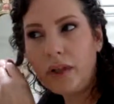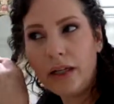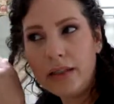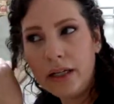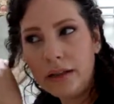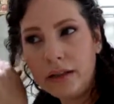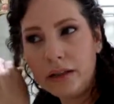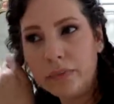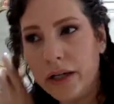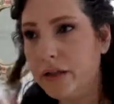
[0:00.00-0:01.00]
and take the
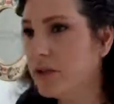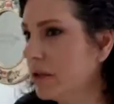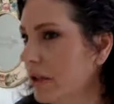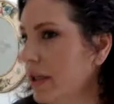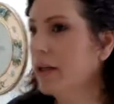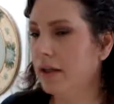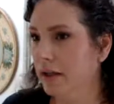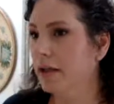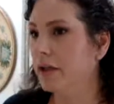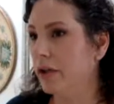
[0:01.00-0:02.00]
clip out. Usually
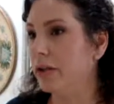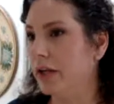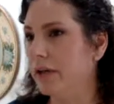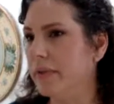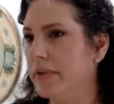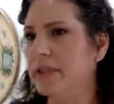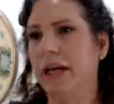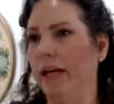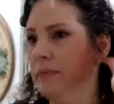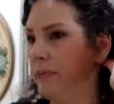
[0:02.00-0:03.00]
curly hair will
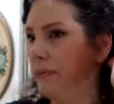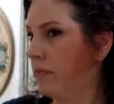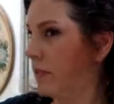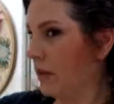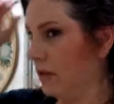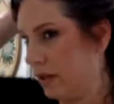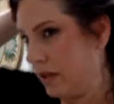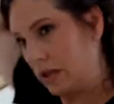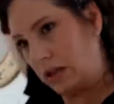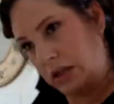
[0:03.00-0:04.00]
stay.
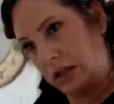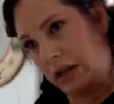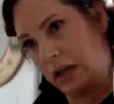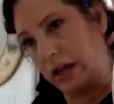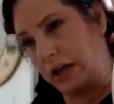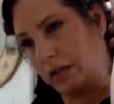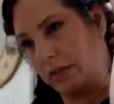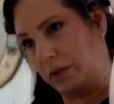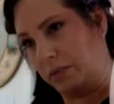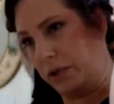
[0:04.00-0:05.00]
And
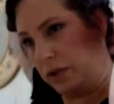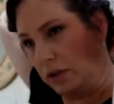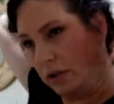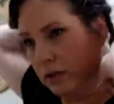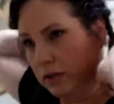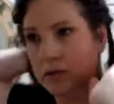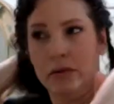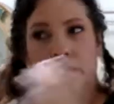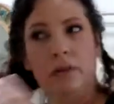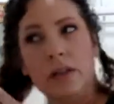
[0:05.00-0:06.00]
I'm going to pull
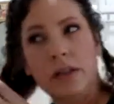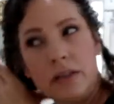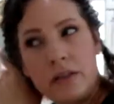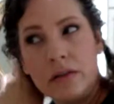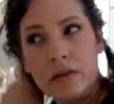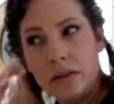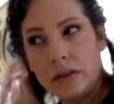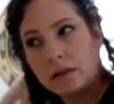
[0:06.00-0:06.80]
this